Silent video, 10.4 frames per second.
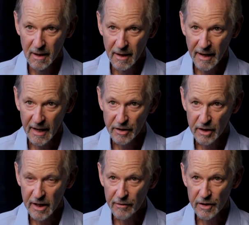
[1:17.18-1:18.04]
and to
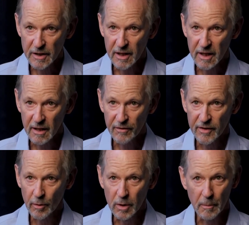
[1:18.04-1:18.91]
give us the gift that
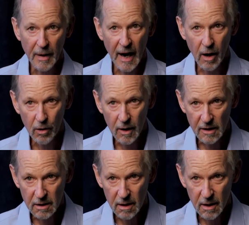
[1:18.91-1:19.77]
will empower
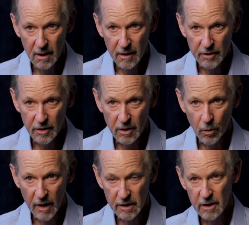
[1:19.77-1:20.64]
us to know
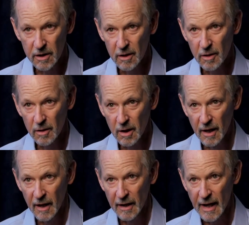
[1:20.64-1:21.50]
what to do
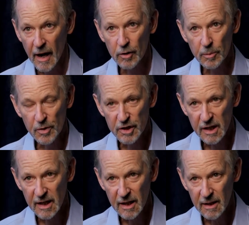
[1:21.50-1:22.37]
and how to
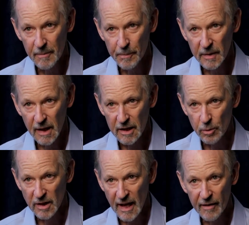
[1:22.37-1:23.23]
proceed as we
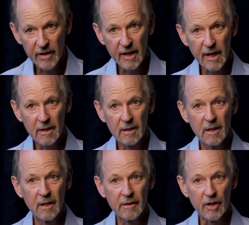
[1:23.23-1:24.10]
navigate
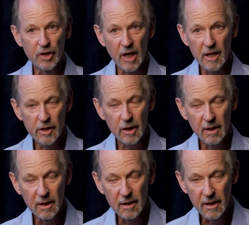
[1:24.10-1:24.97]
the changing
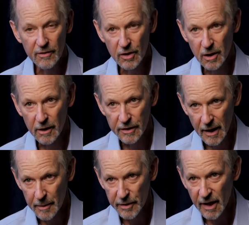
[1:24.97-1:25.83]
and difficult
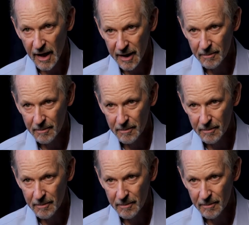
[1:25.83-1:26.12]
times ahead.